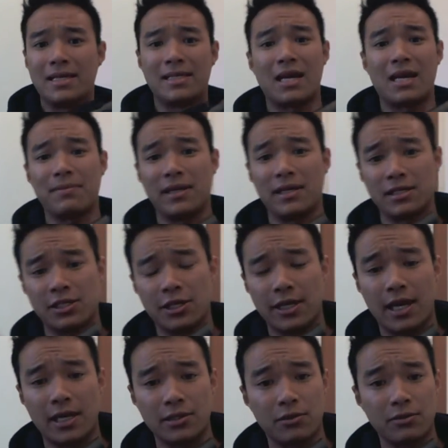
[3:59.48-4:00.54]
it's not gonna be as
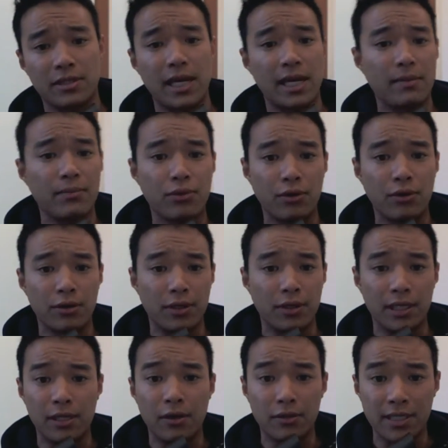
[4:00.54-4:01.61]
good as those Aimpoint or
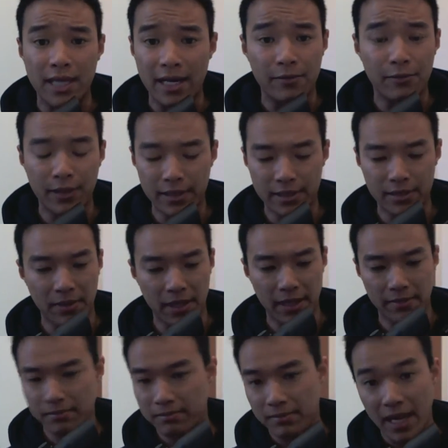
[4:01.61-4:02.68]
EOTech ones, but